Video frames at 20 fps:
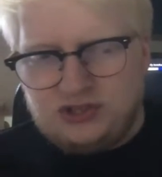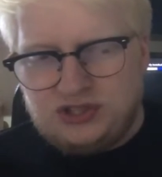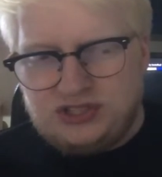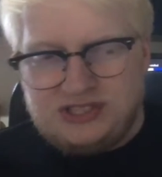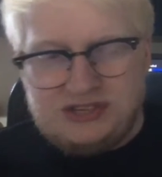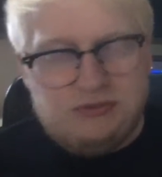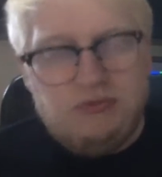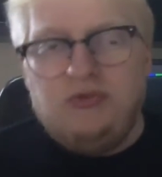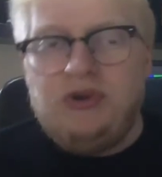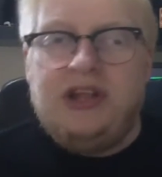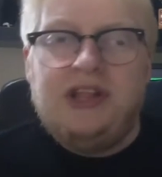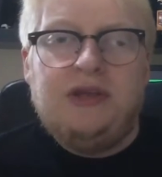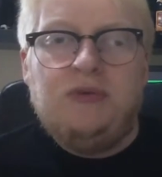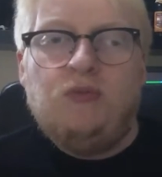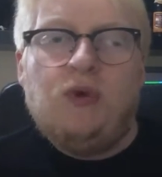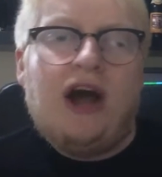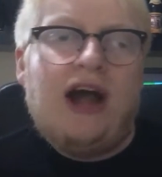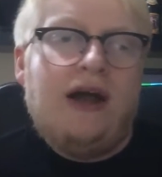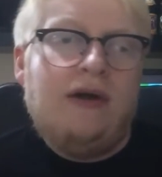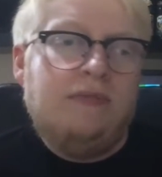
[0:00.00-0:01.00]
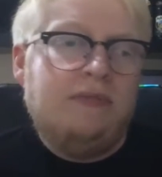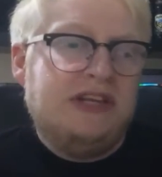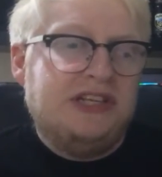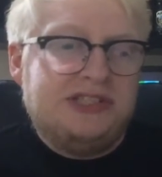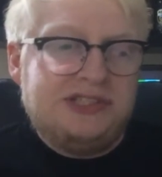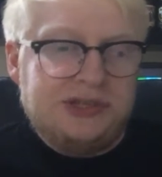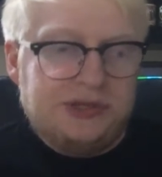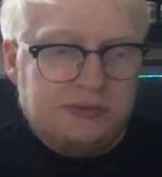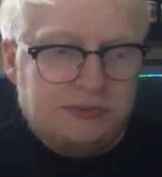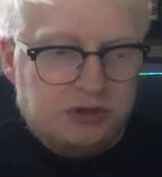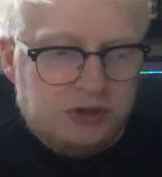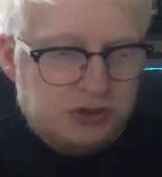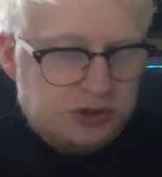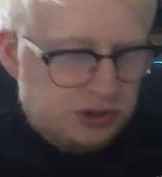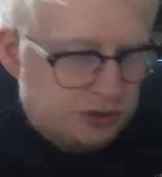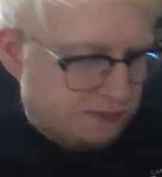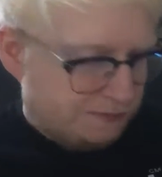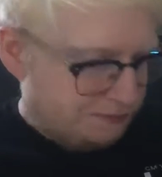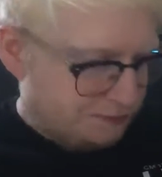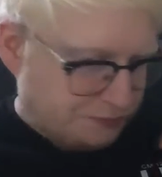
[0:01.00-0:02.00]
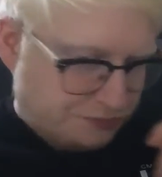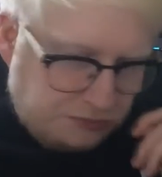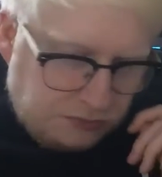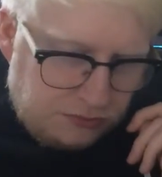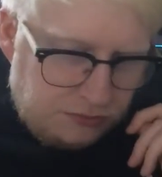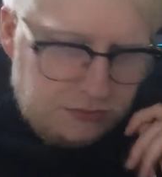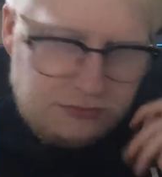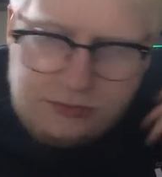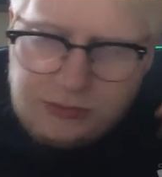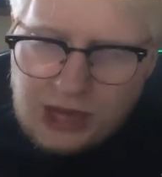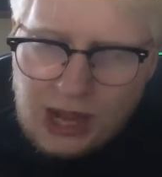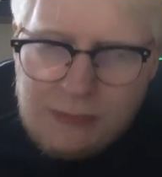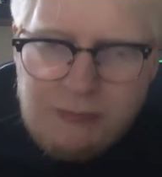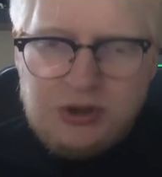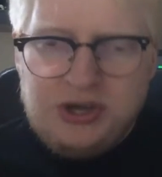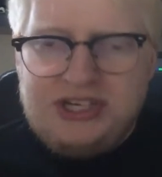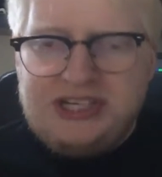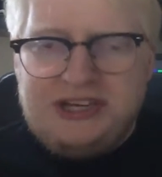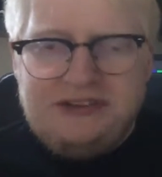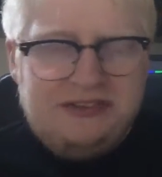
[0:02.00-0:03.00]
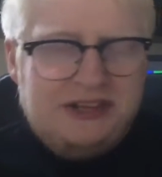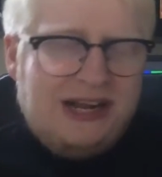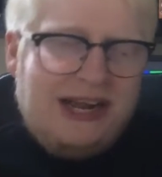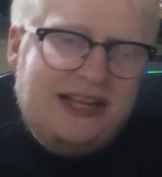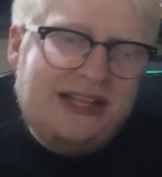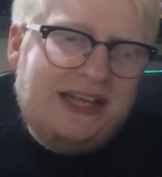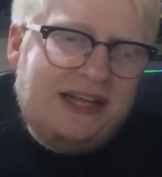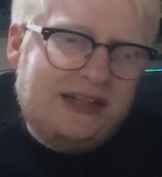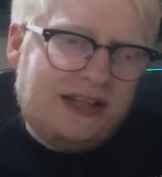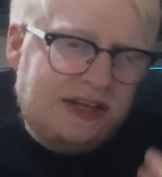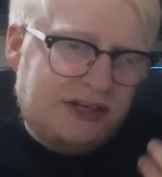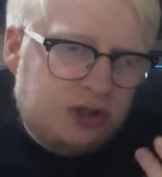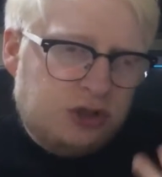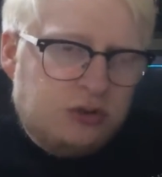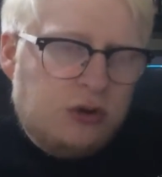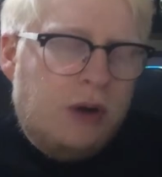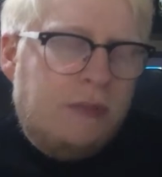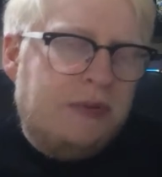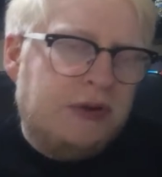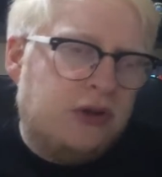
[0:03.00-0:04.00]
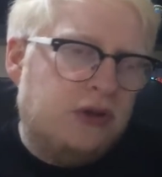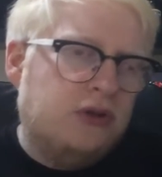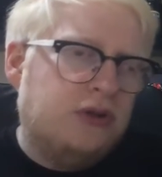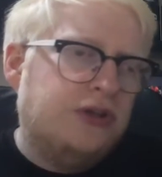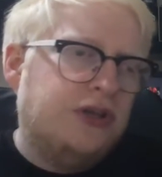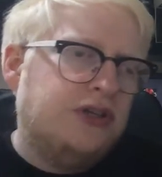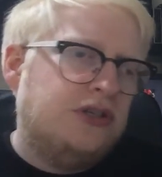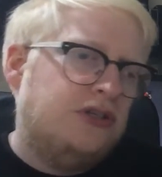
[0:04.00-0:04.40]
just didn't really wow me too much. But you definitely get that like tropical